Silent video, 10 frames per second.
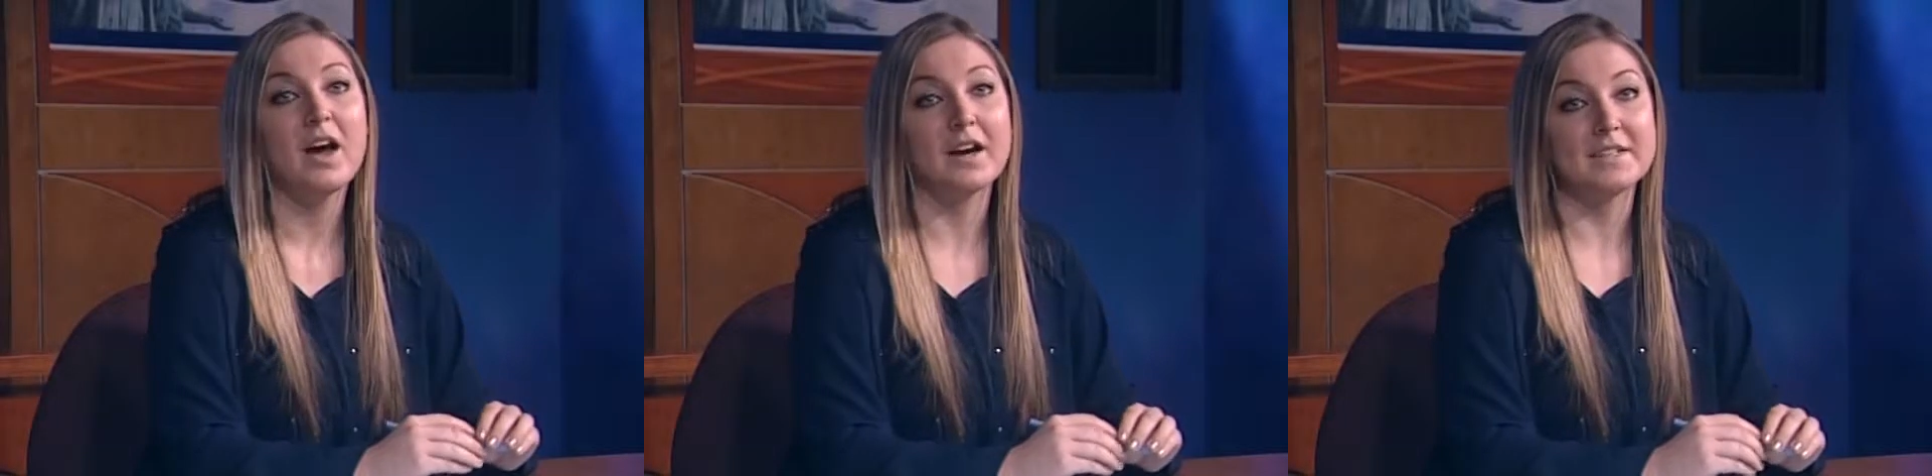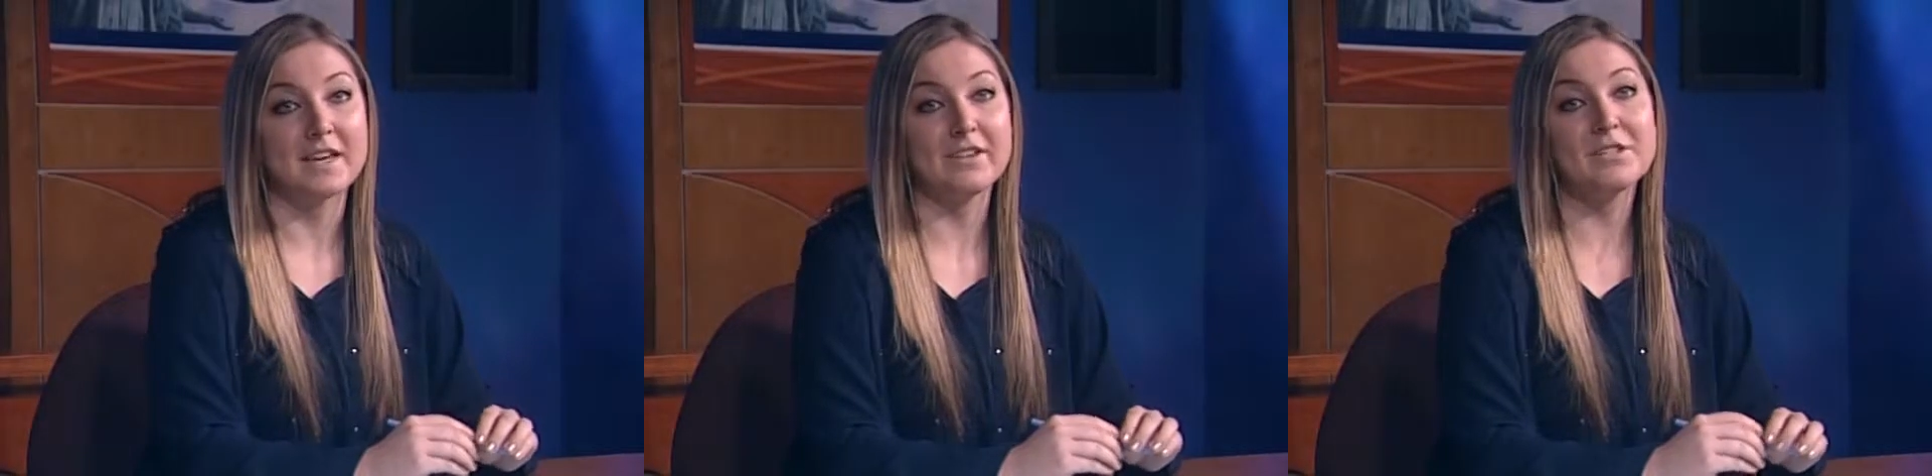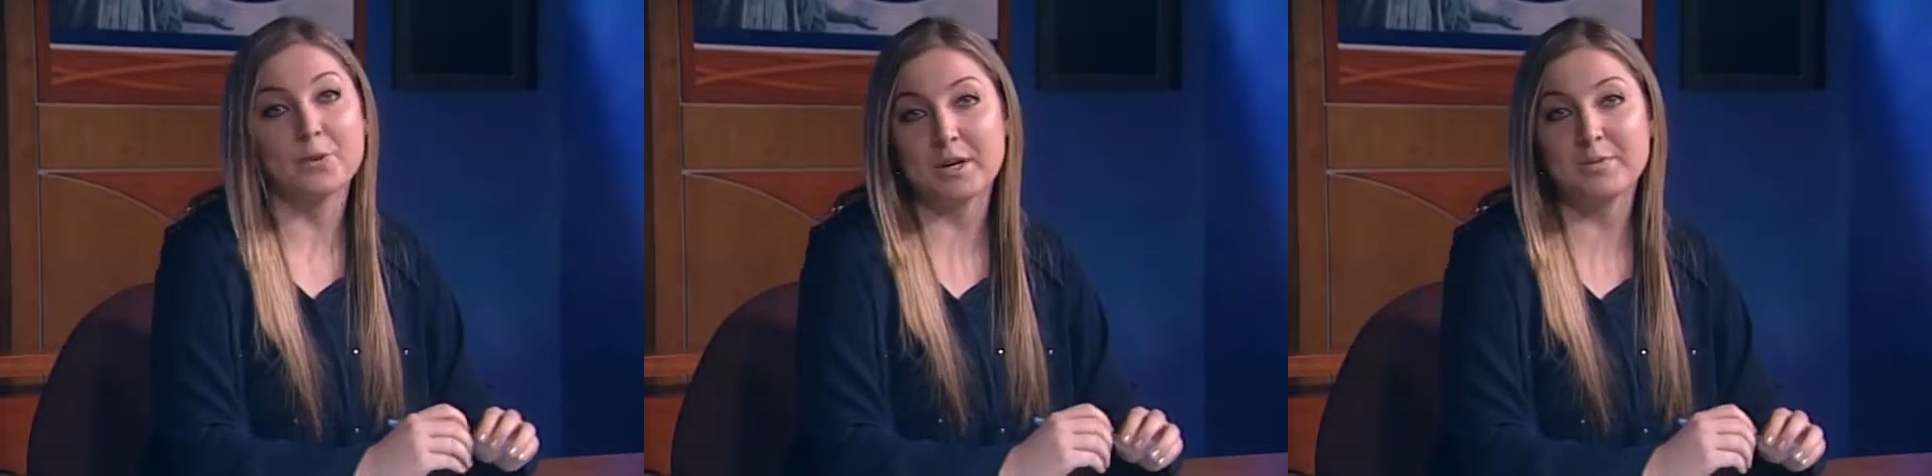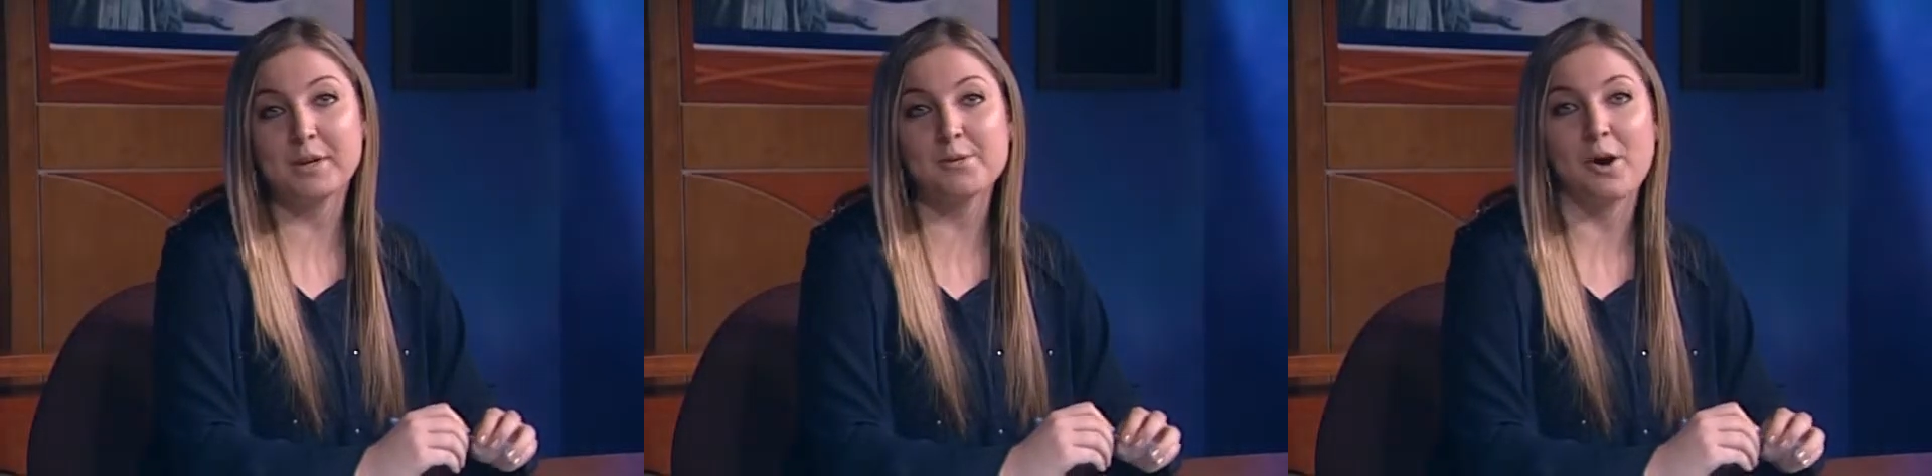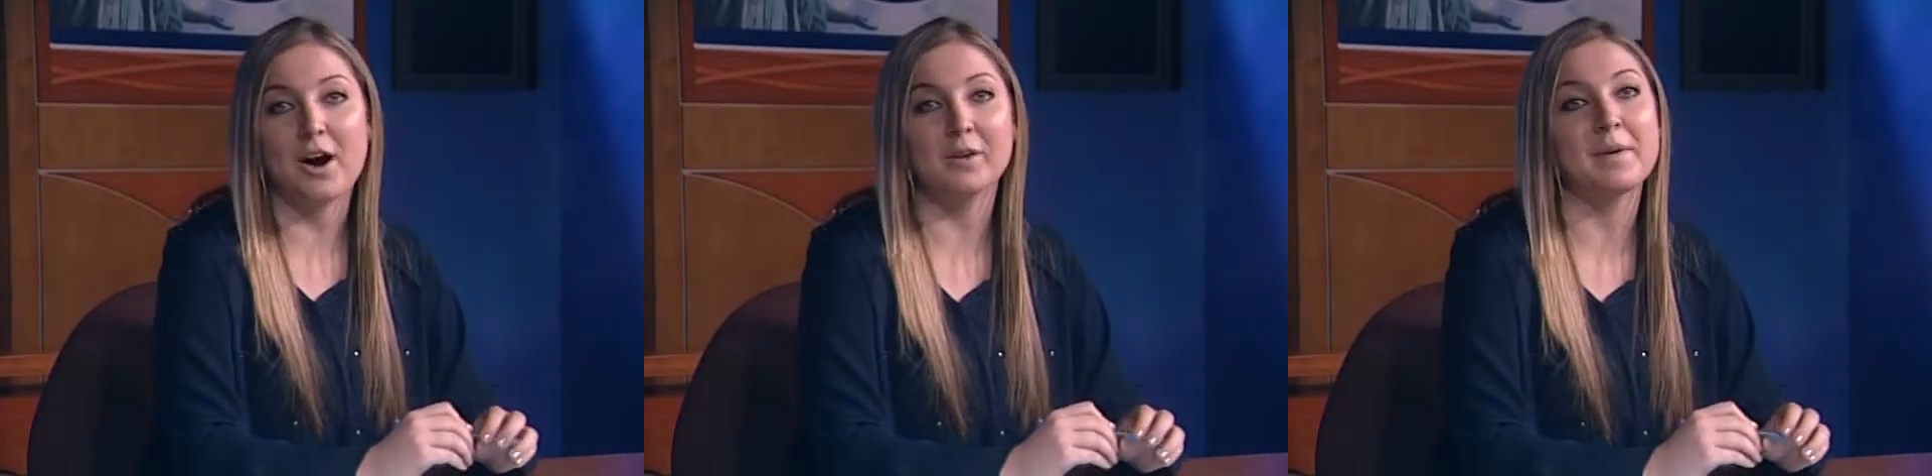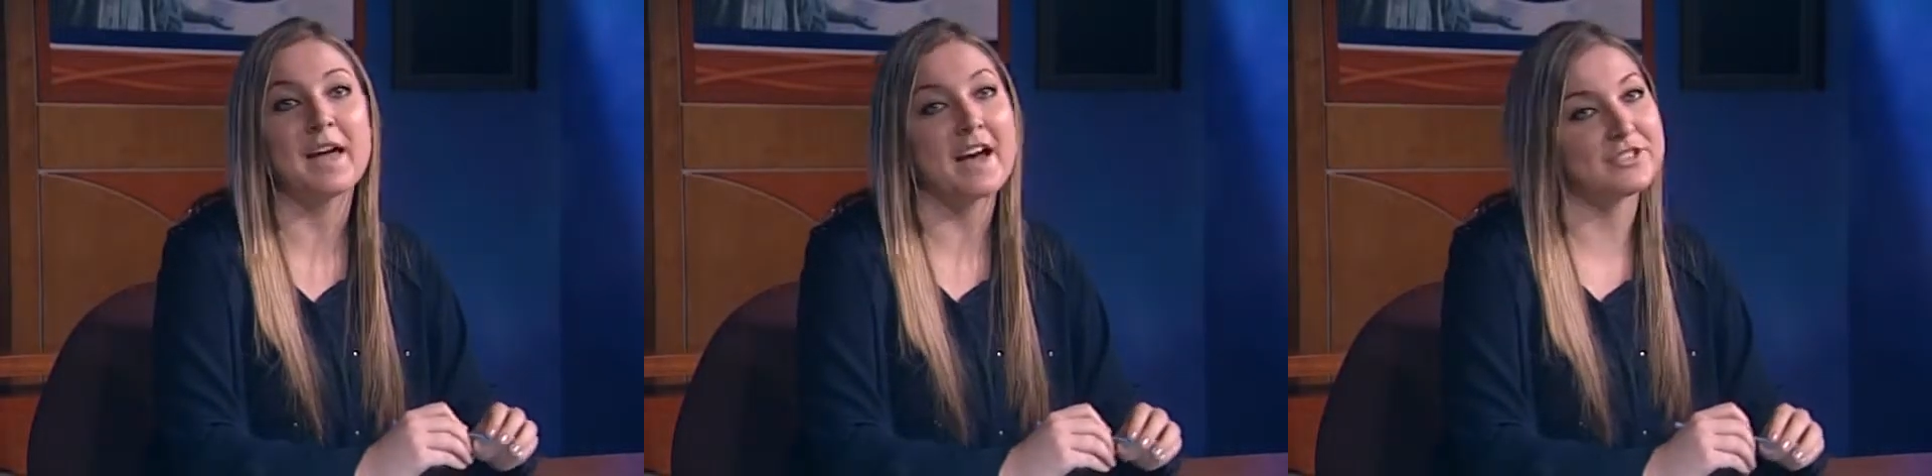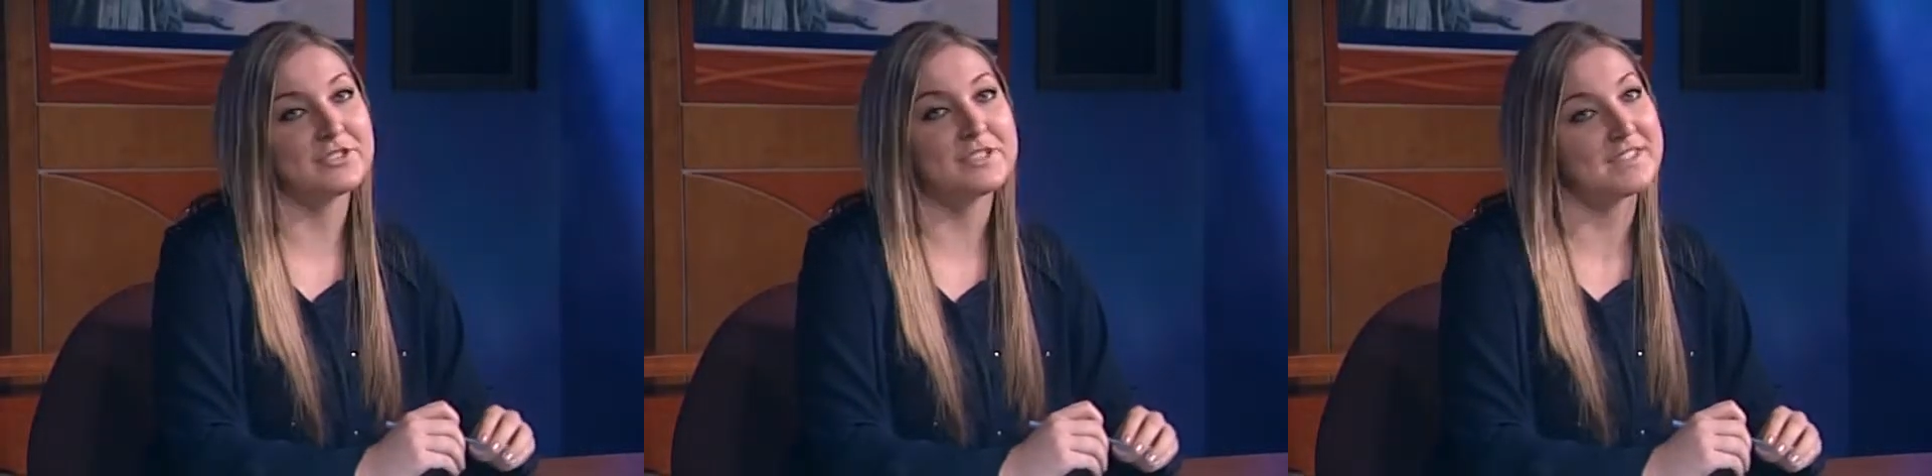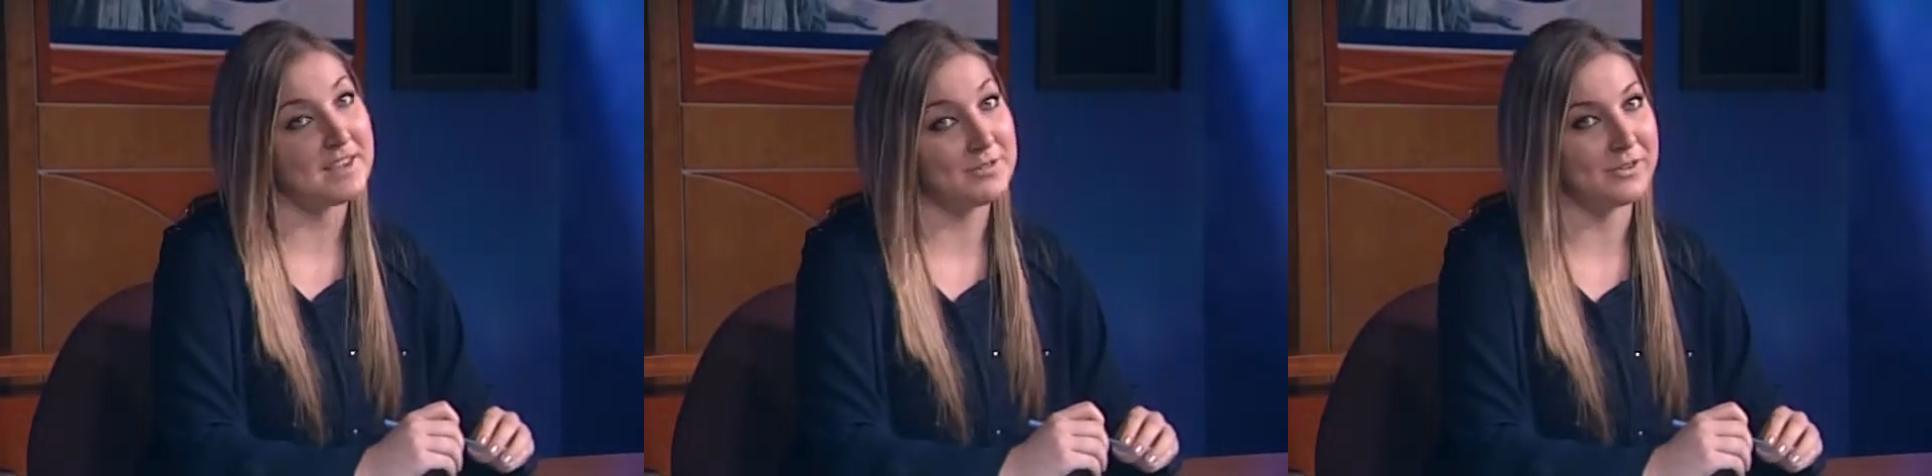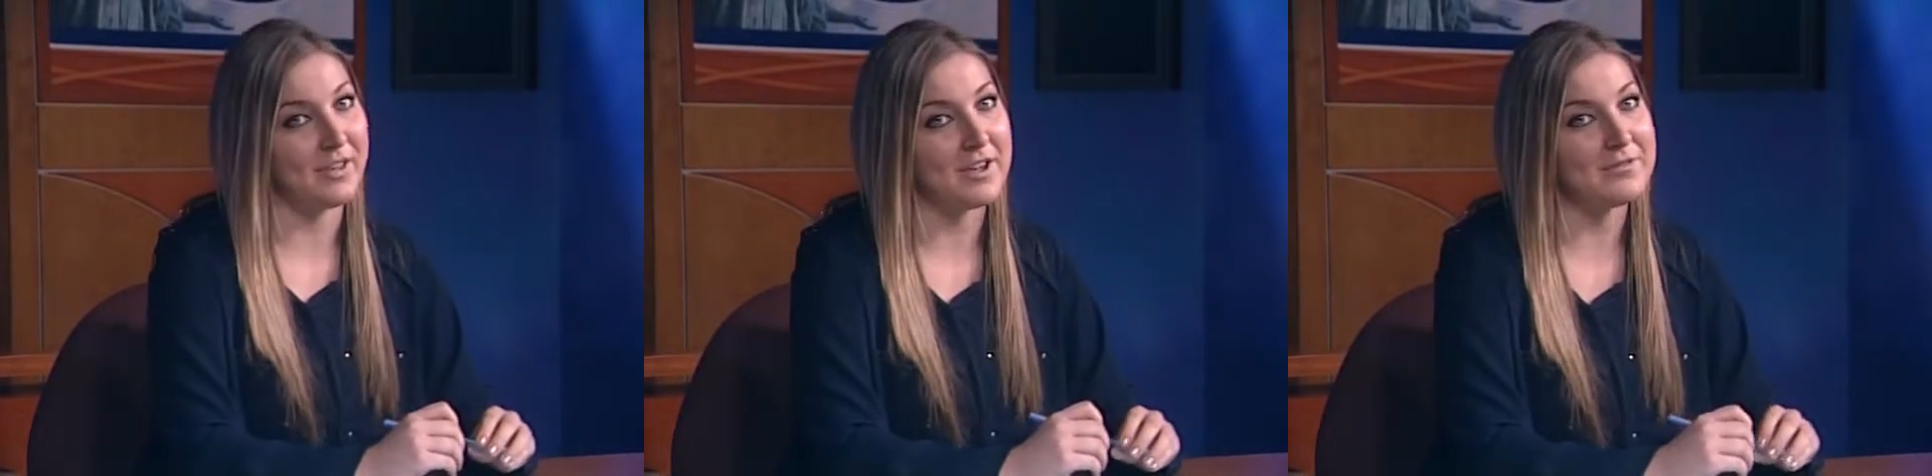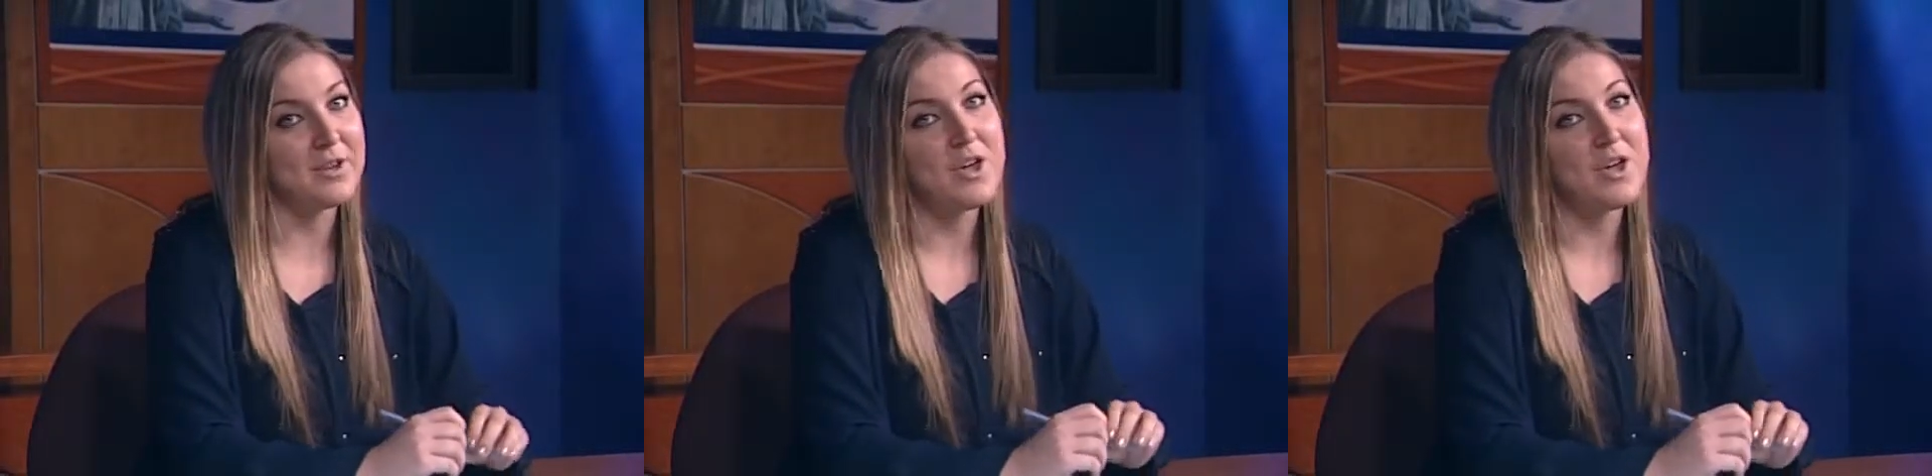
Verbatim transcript: A daily 20 minute walk may actually save your life.